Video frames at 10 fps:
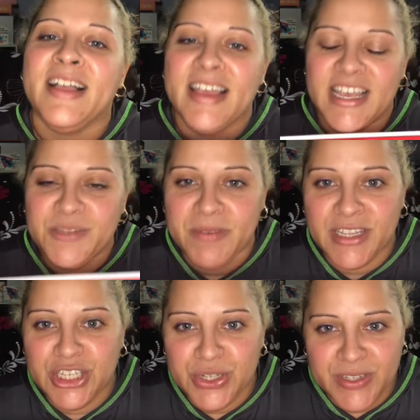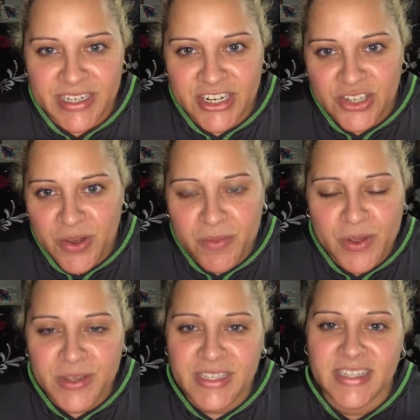It's been 2 years
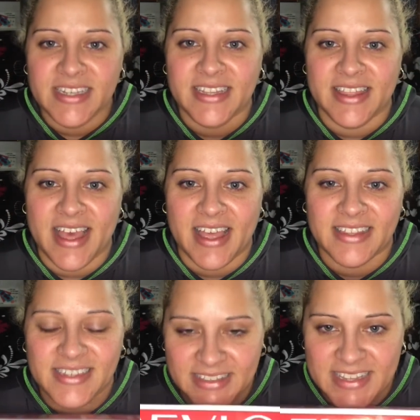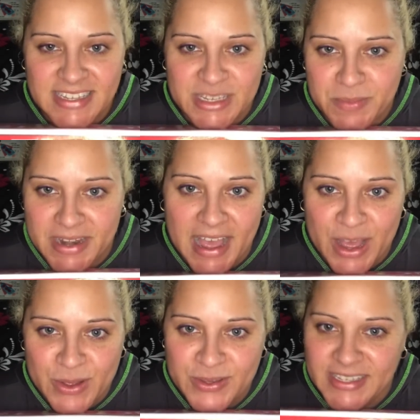almost that this has been out,